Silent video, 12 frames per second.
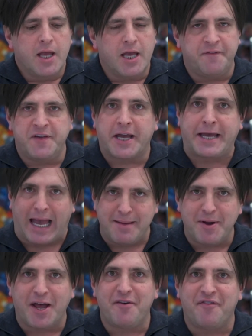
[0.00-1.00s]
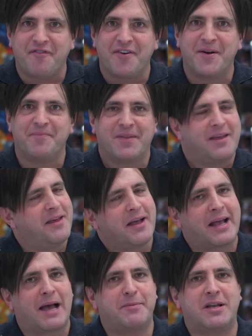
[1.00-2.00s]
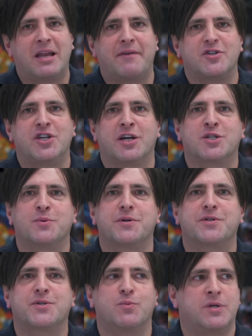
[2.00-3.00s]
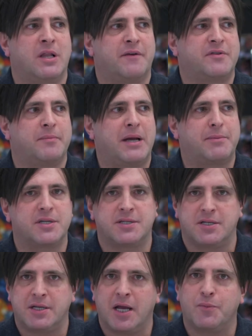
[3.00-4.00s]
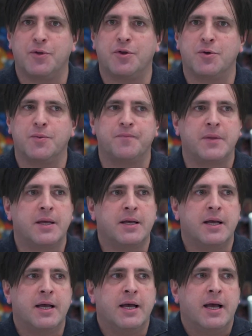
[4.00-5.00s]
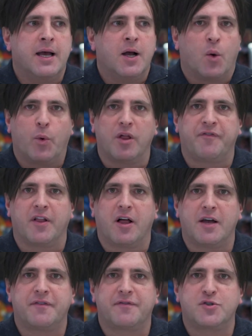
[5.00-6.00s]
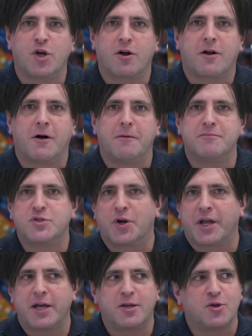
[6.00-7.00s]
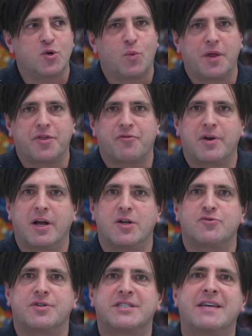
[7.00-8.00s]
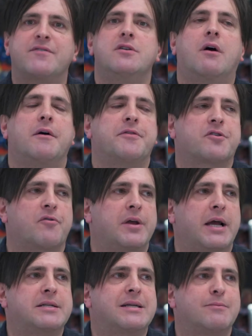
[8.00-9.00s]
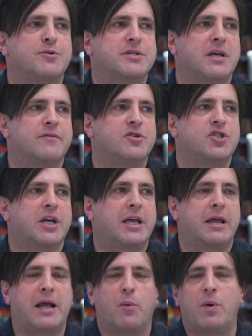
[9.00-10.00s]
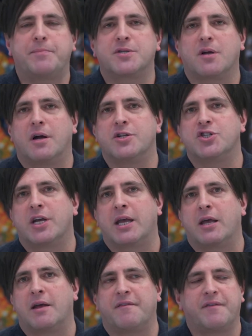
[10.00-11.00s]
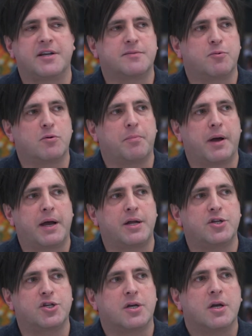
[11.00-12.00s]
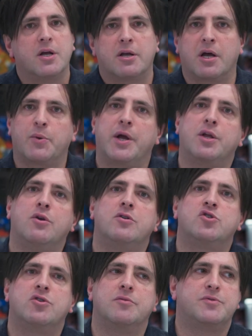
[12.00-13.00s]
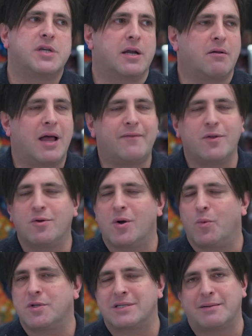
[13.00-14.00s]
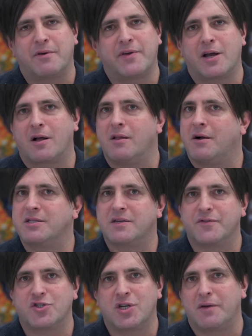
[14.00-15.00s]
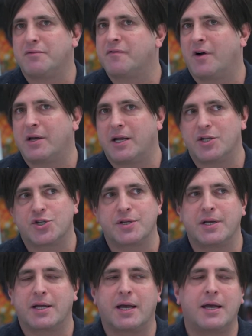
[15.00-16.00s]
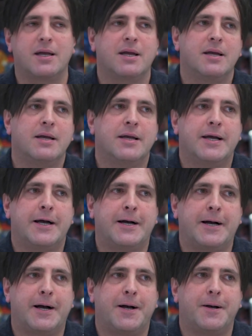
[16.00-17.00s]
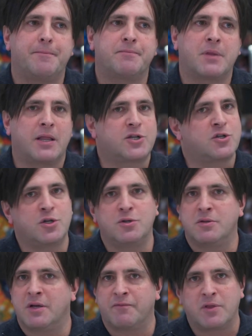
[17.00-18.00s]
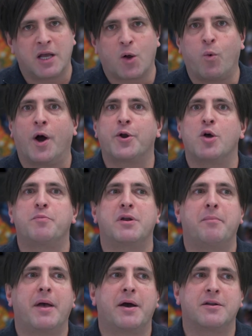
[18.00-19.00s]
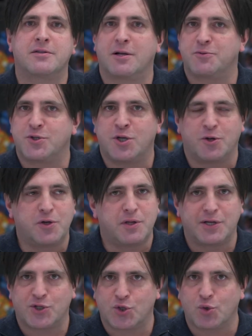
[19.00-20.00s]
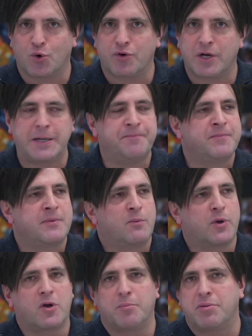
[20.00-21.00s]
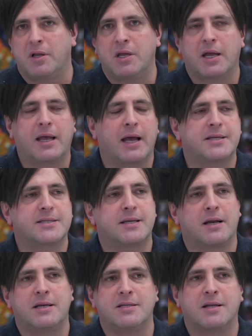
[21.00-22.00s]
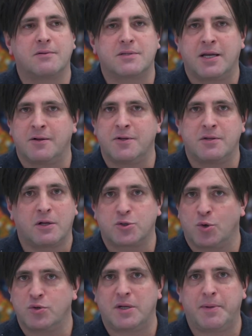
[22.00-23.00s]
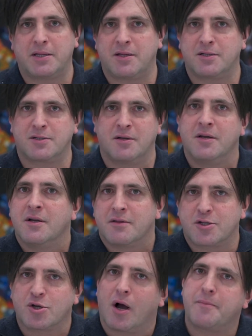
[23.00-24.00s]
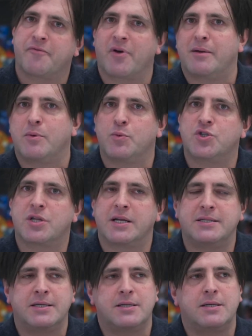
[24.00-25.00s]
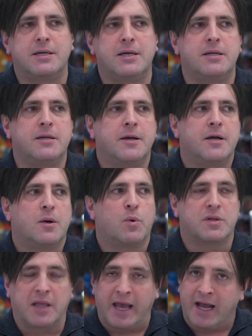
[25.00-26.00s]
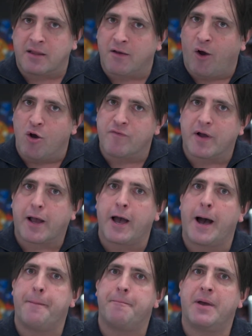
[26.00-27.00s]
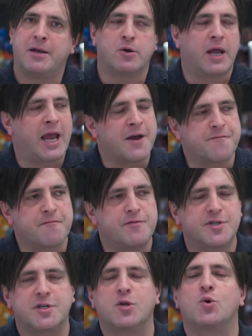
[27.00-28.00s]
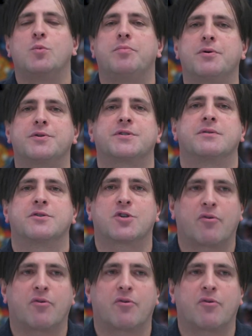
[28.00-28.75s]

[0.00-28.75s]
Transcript: if you're game enough, come in and have a chat to us. We'd love to be able to sit down with you. wealthforlife.com.au 1300 793 877. Check out our website, check out our Facebook page, go to our YouTube channel, have a look at what some of our clients have achieved financially, okay? They're quite open about it. They'll tell you their story. We've got plenty of case studies. They'll talk to you about the time frame in which they did it in, what they had to overcome, and every single person that's